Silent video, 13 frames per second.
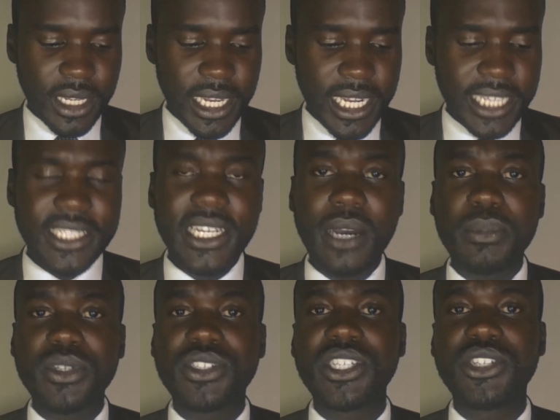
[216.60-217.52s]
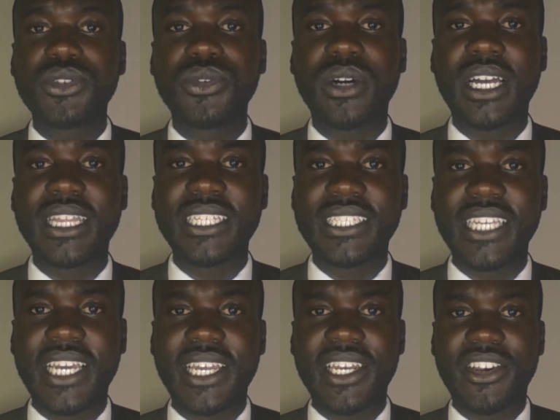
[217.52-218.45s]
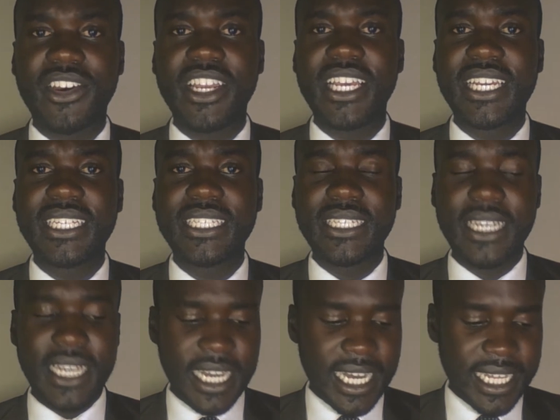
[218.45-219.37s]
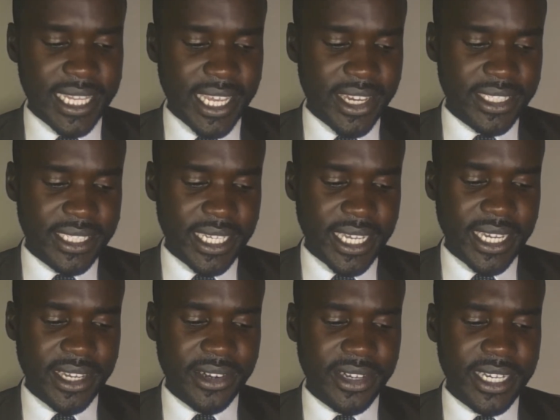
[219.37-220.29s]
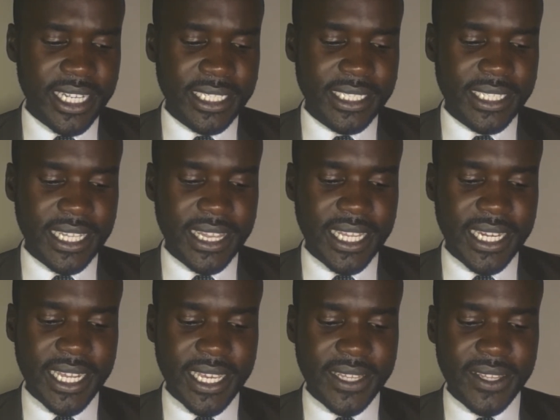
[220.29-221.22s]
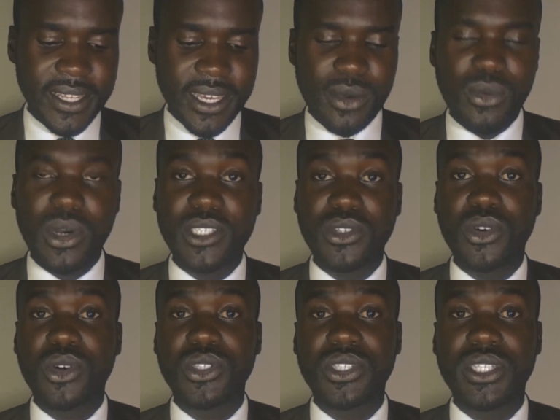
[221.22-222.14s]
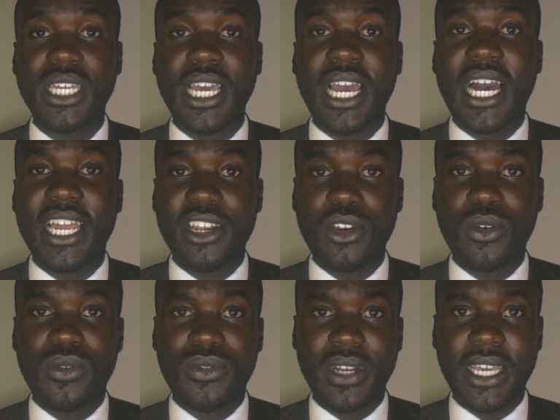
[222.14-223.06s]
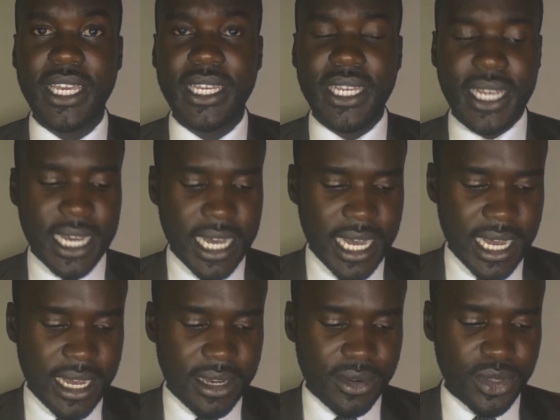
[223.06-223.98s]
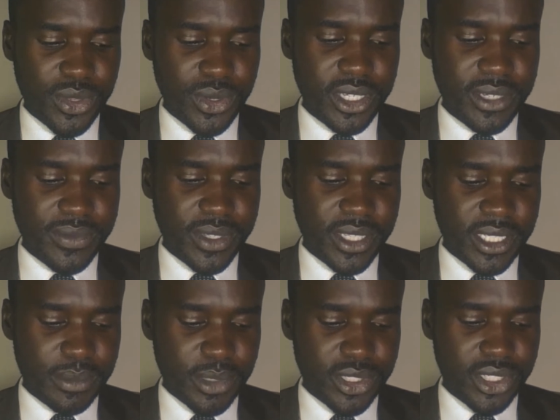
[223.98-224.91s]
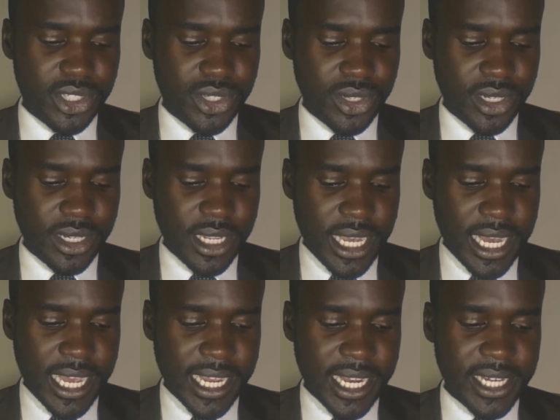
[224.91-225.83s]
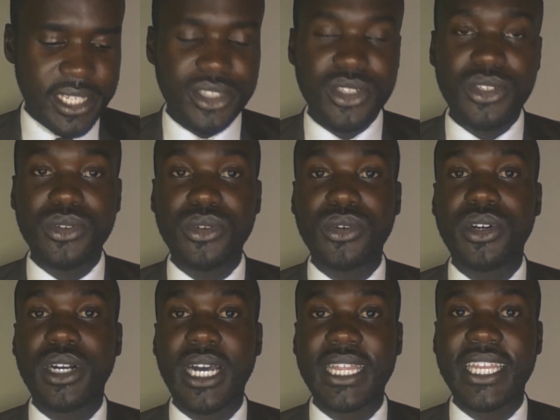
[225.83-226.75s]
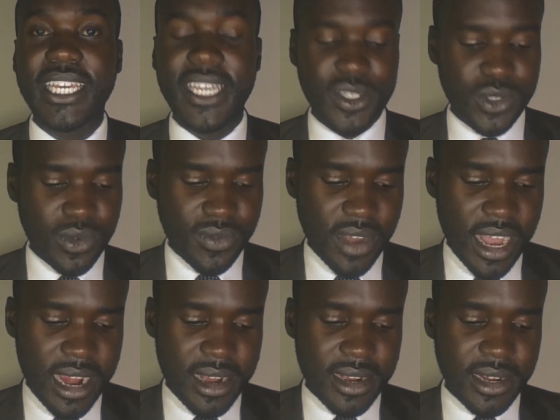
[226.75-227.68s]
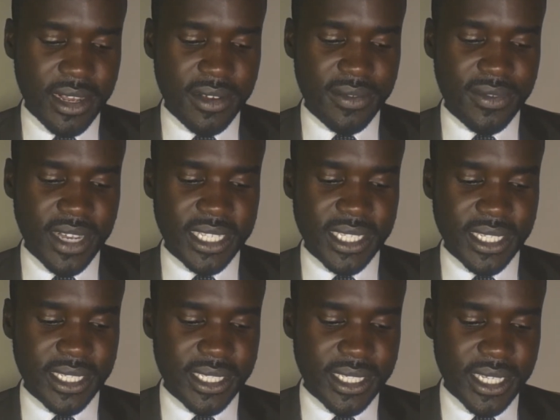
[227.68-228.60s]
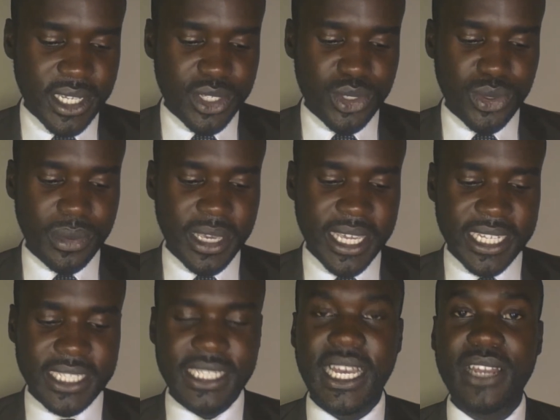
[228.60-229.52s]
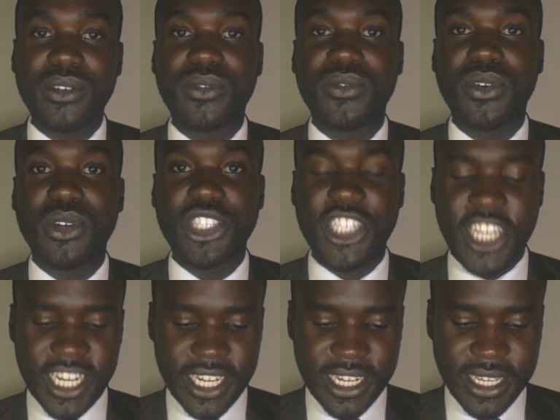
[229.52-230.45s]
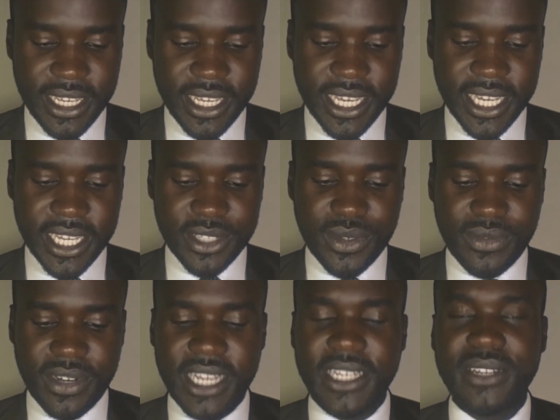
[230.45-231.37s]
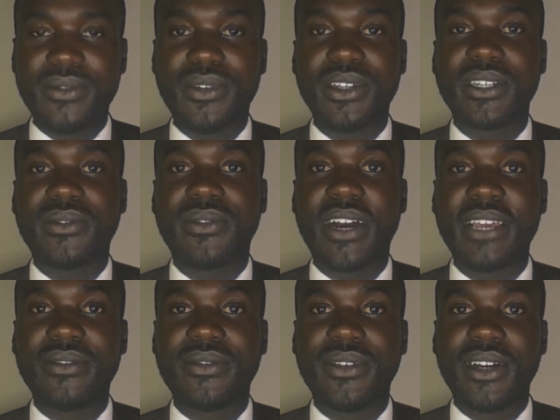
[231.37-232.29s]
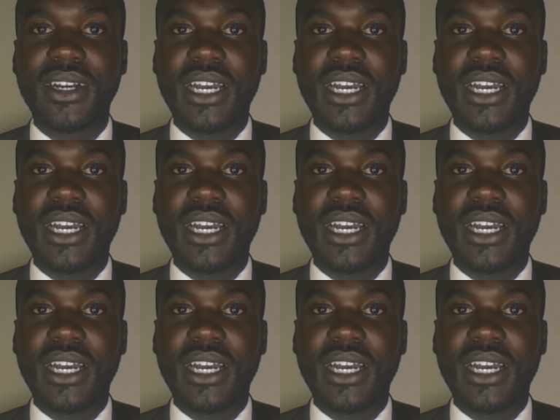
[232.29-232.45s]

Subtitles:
Let's now proceed to look at the second ingredient, and the second ingredient is that the death was caused unlawfully. Authority for this position, I encourage you to look at the case of R versus Tubere, son of Ochen, a case of 1945,